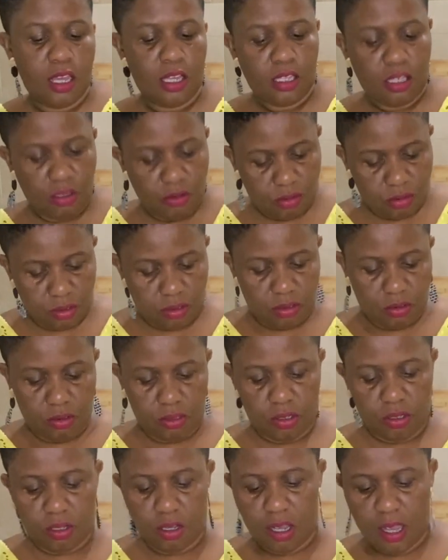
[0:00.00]
you will use
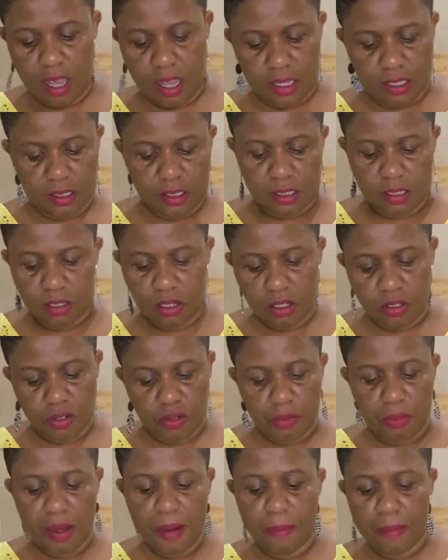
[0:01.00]
your hands. Because
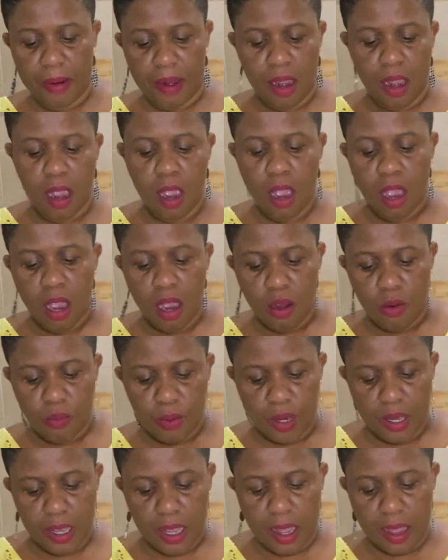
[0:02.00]
remember,
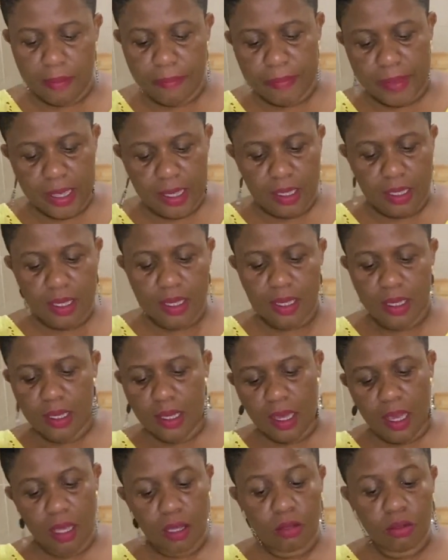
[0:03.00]
we are making
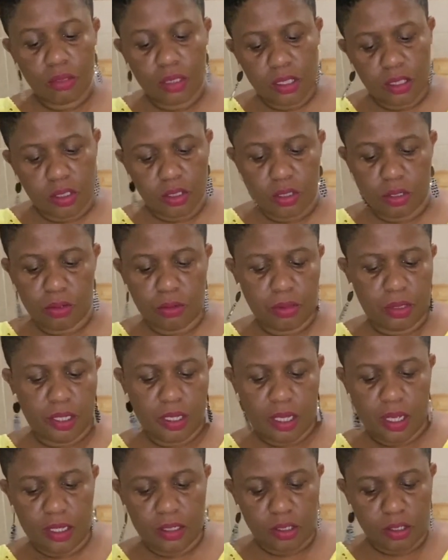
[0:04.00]
a cookie dough
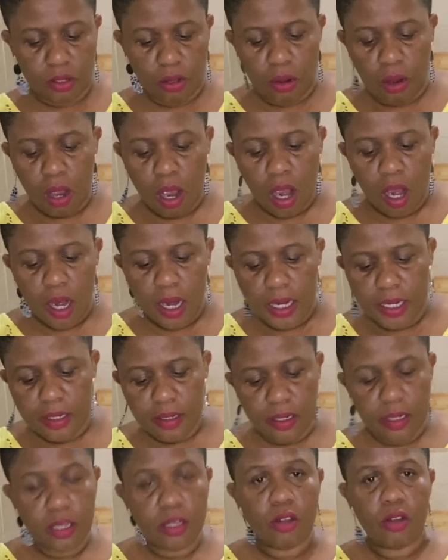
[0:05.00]
here. So It
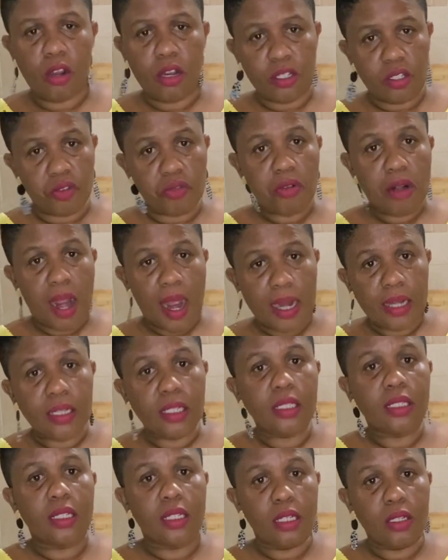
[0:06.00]
need not run.
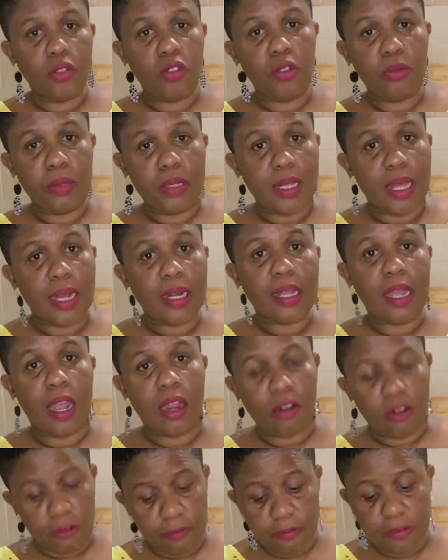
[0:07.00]
It need to be that kind
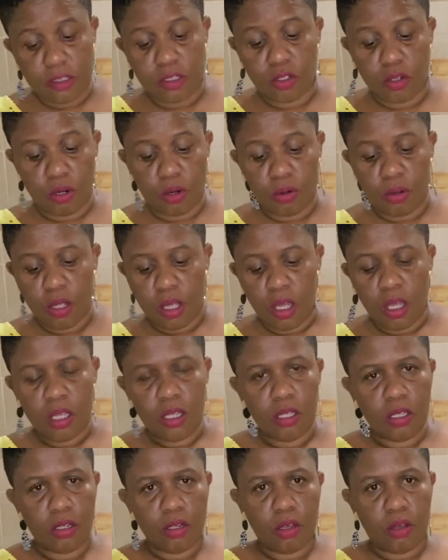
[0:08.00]
of a dough,
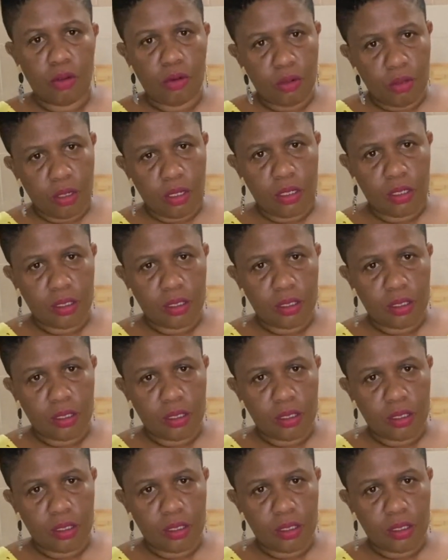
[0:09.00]
you know.